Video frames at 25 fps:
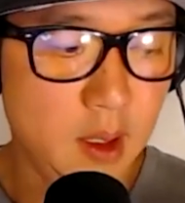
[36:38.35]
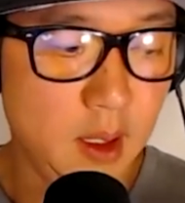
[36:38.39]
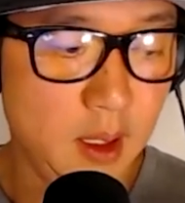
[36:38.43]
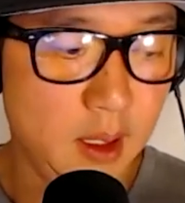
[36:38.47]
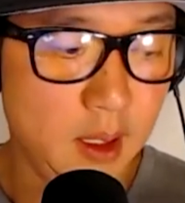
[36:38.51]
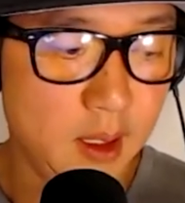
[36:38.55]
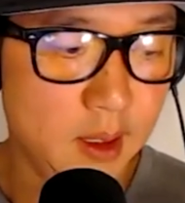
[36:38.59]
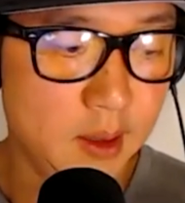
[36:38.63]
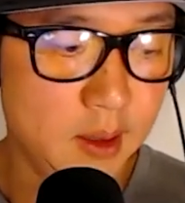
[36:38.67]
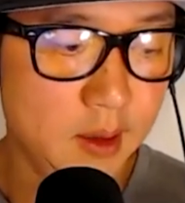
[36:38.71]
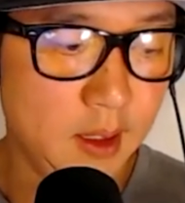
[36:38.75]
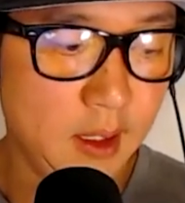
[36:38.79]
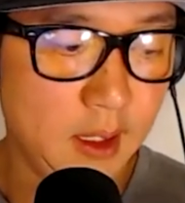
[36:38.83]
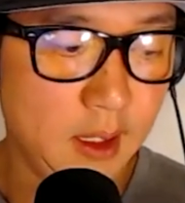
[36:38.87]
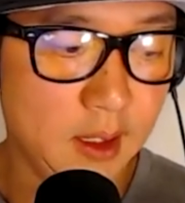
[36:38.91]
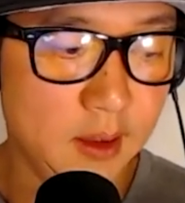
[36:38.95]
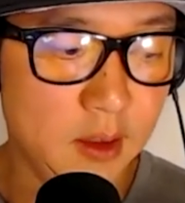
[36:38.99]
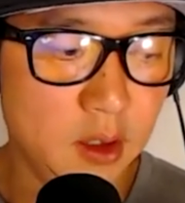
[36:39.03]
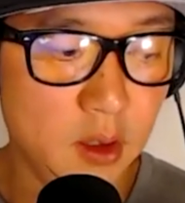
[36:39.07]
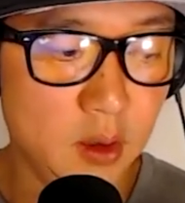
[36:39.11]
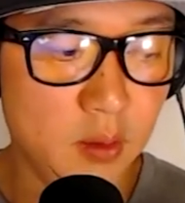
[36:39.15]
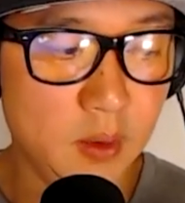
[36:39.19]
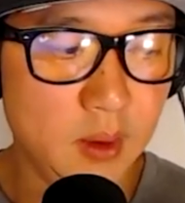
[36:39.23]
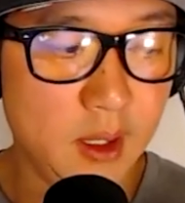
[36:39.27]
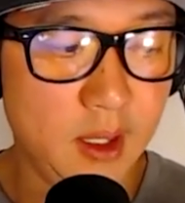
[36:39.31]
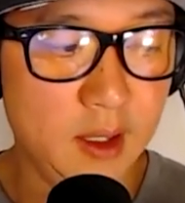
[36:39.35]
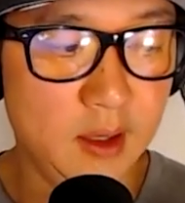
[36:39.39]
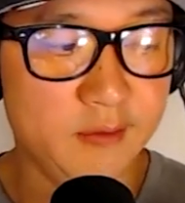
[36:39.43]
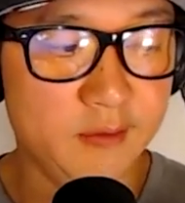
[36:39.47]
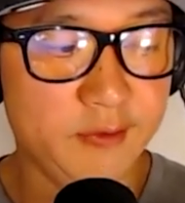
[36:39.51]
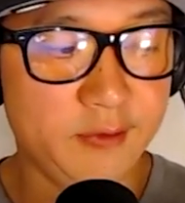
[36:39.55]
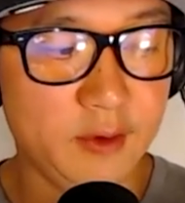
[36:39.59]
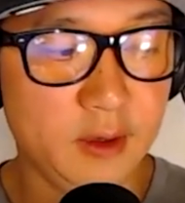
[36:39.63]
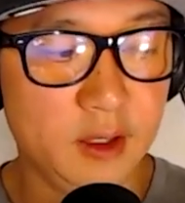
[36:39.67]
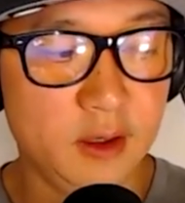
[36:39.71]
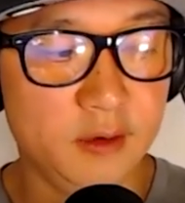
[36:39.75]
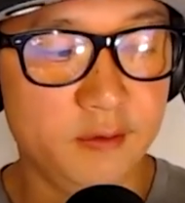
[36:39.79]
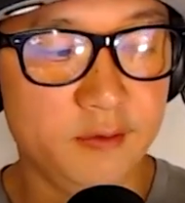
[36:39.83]
and they had no way
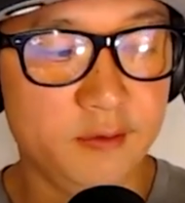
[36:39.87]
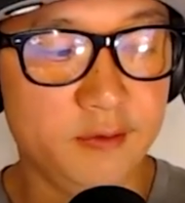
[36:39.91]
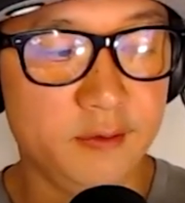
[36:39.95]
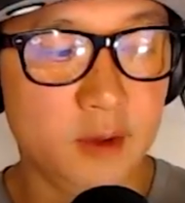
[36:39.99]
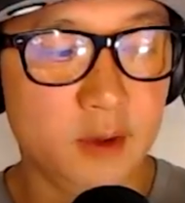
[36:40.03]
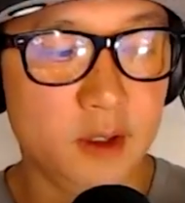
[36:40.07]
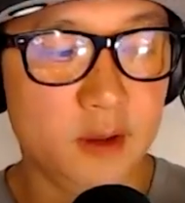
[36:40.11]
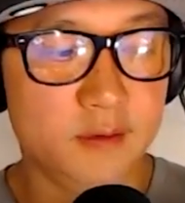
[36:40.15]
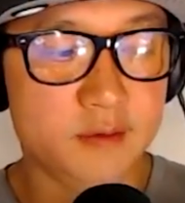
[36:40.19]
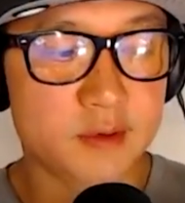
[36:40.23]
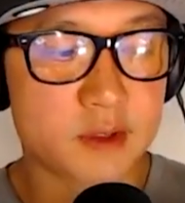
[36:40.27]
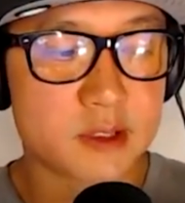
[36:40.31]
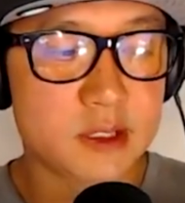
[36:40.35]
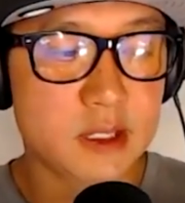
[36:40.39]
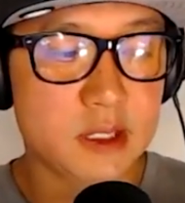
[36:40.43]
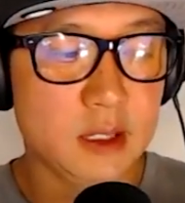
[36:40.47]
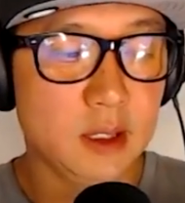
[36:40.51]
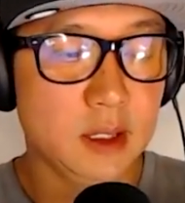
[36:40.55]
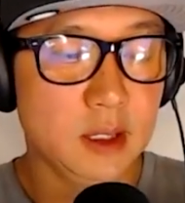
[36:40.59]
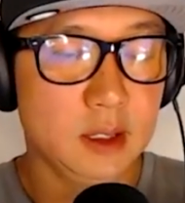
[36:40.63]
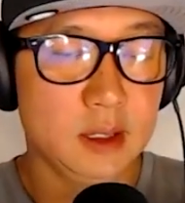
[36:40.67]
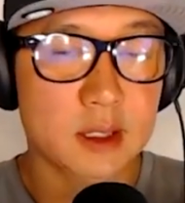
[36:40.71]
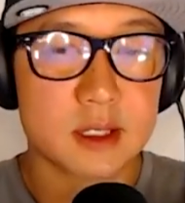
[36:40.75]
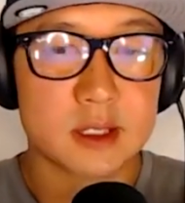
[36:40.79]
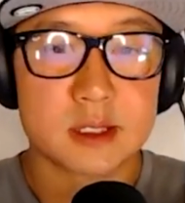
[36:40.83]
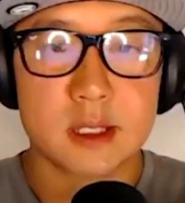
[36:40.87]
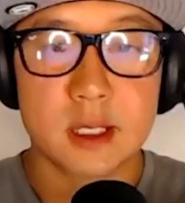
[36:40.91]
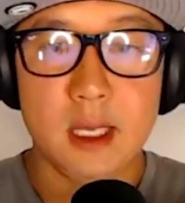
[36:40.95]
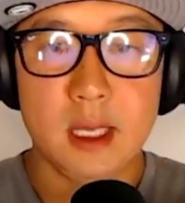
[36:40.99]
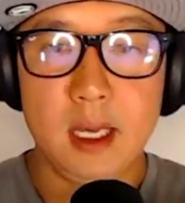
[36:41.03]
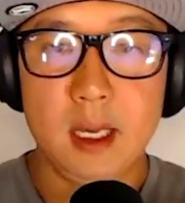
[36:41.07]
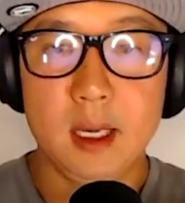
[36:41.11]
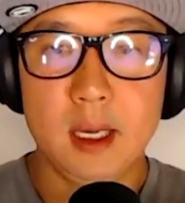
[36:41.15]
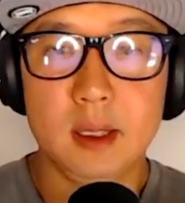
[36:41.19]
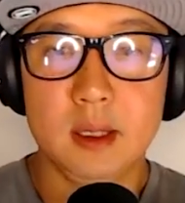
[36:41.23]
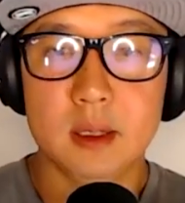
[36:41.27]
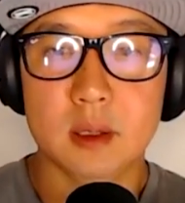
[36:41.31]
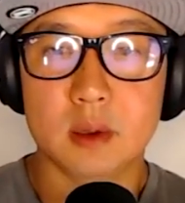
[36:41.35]
of of of selling this
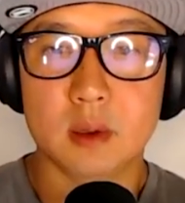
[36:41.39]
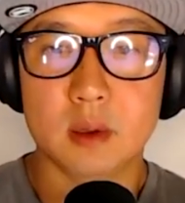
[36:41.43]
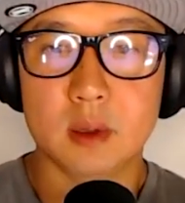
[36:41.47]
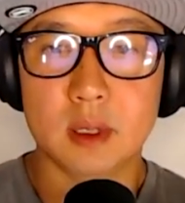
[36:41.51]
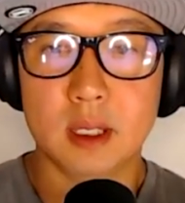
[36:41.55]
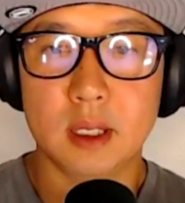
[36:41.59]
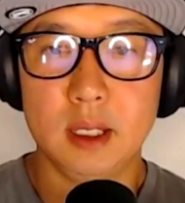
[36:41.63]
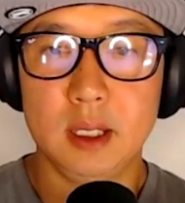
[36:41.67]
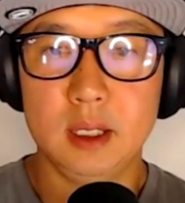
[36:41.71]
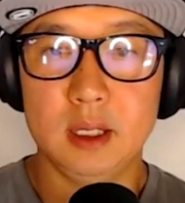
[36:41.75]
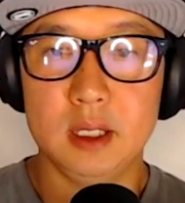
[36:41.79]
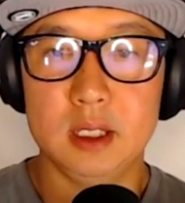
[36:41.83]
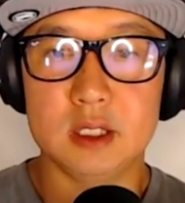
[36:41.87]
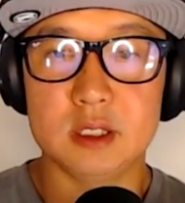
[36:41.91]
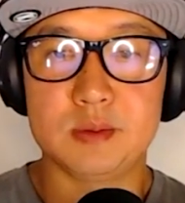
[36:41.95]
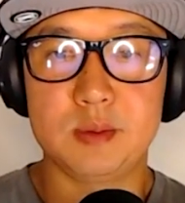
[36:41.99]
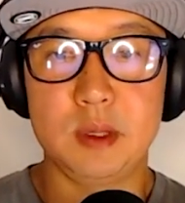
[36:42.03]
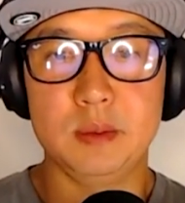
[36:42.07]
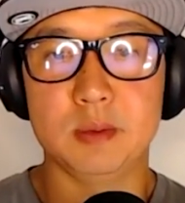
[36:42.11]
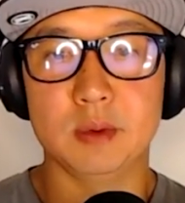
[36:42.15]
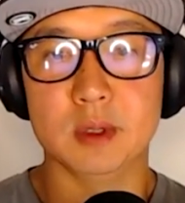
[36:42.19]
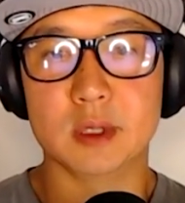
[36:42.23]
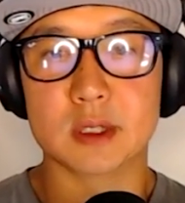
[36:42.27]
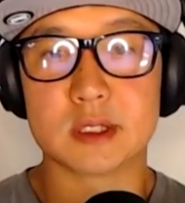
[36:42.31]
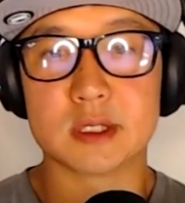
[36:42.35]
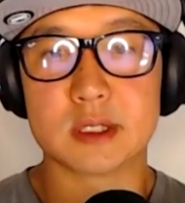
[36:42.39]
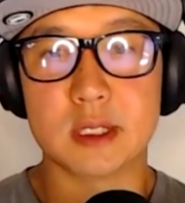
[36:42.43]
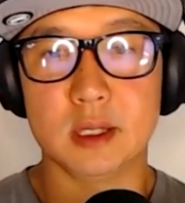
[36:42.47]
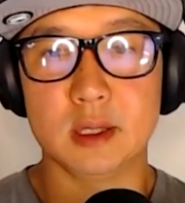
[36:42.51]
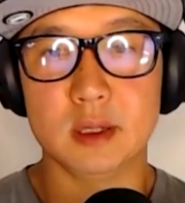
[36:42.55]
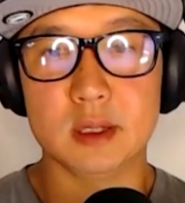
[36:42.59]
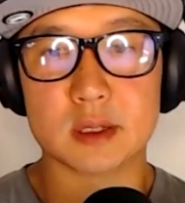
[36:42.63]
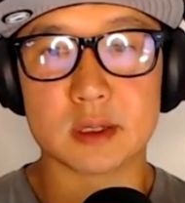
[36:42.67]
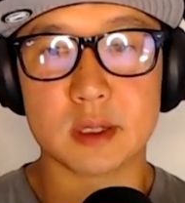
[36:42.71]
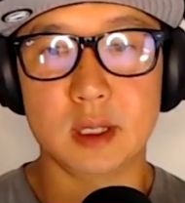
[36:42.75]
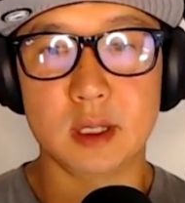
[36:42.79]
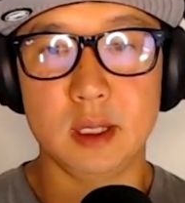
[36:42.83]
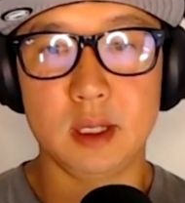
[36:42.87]
land or getting these people to sell
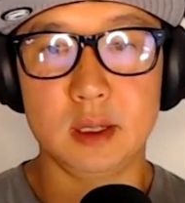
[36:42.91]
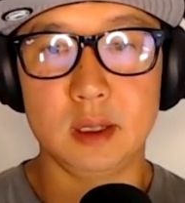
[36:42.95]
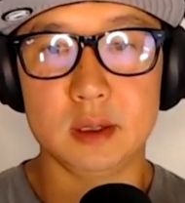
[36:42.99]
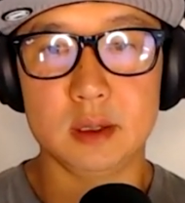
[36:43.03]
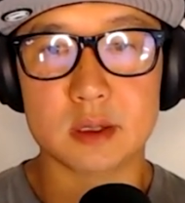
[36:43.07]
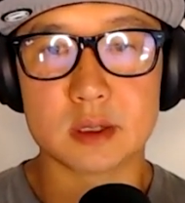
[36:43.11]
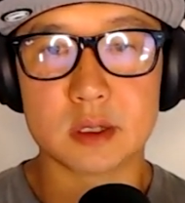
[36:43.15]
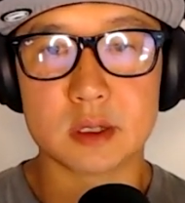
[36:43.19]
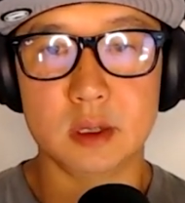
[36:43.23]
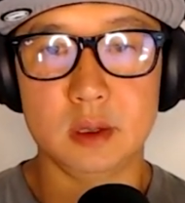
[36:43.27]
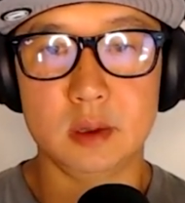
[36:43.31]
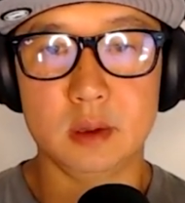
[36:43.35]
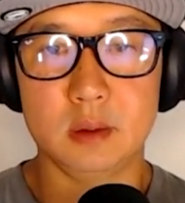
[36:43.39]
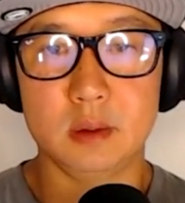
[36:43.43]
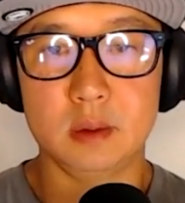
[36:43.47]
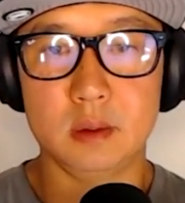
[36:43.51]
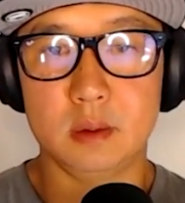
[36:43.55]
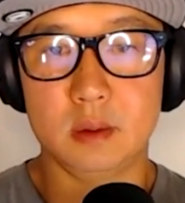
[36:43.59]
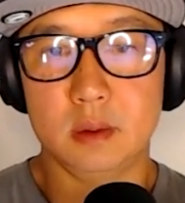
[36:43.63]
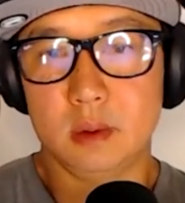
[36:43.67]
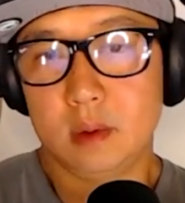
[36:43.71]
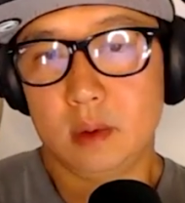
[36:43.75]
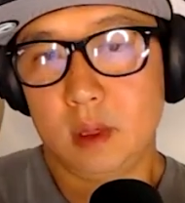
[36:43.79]
this land and so